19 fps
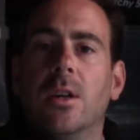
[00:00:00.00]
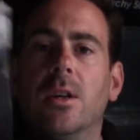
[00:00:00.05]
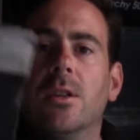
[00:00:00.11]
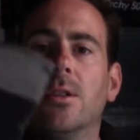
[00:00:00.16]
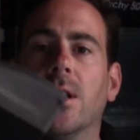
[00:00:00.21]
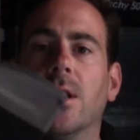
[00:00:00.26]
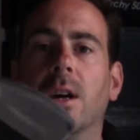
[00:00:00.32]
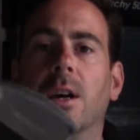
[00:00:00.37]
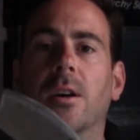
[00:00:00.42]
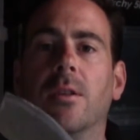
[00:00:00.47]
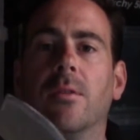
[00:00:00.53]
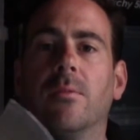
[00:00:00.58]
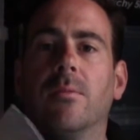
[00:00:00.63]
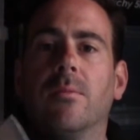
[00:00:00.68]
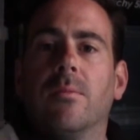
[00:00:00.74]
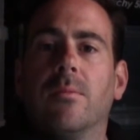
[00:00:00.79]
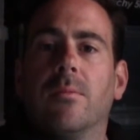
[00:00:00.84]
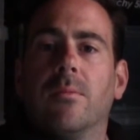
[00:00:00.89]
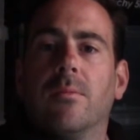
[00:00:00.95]
so
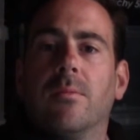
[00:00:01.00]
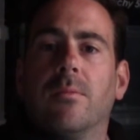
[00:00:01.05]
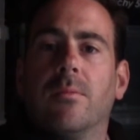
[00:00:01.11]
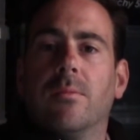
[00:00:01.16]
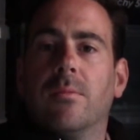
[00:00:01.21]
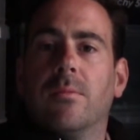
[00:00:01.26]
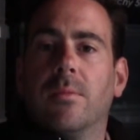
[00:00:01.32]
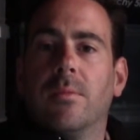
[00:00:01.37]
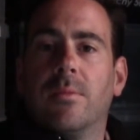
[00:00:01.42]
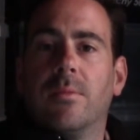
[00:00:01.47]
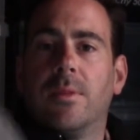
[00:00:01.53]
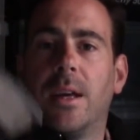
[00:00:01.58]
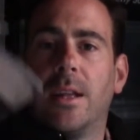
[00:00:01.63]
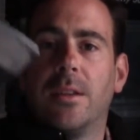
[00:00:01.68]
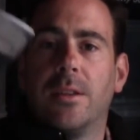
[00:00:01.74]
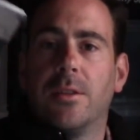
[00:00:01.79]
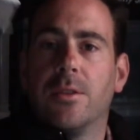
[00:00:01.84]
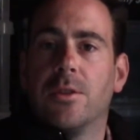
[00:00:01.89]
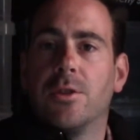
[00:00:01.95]

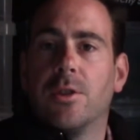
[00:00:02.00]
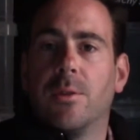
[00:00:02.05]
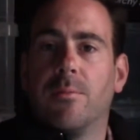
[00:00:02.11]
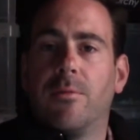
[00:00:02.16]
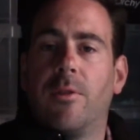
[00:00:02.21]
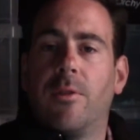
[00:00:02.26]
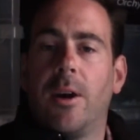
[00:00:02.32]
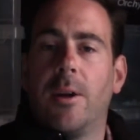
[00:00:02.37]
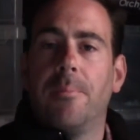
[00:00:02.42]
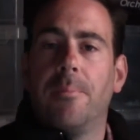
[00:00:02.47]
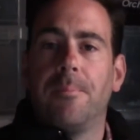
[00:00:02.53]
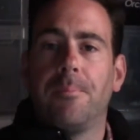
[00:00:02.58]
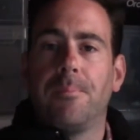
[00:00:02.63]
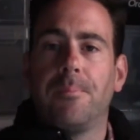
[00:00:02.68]
that did the job fine.